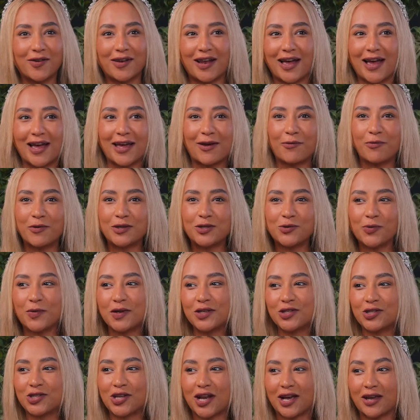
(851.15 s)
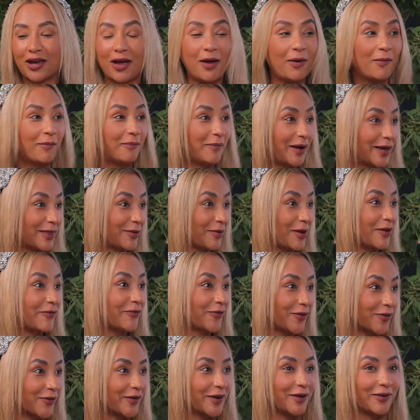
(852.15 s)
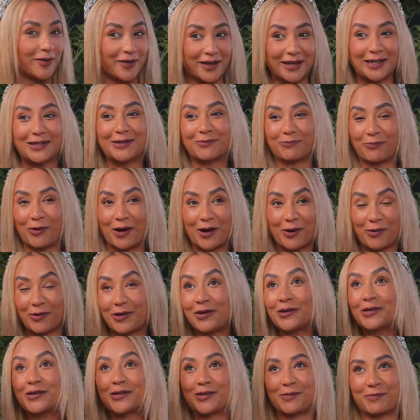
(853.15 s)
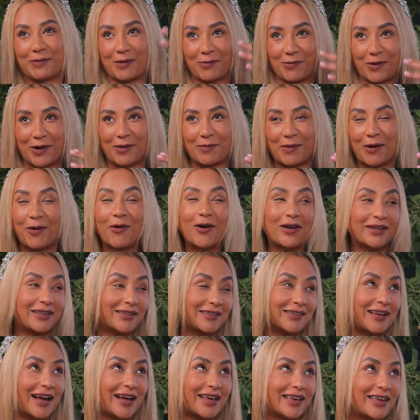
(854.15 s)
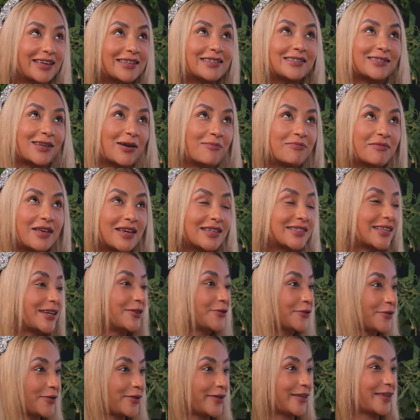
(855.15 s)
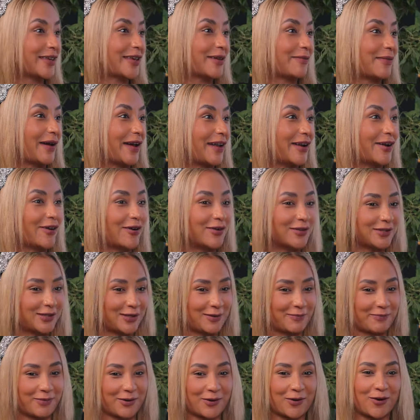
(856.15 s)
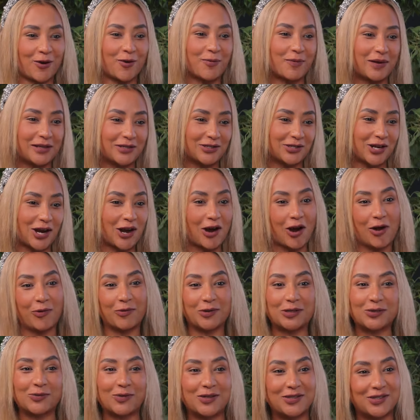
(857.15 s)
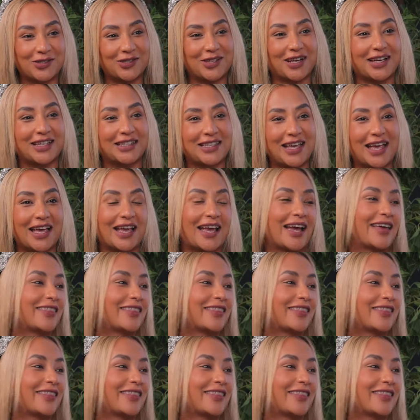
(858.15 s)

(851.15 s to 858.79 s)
Yeah. Like, which one should I? By the way, for real, that's one used to be one of my. Oh, at least I guess some days I do think about it. Ozempic oh, yeah. or Mounjaro? Which one should I take?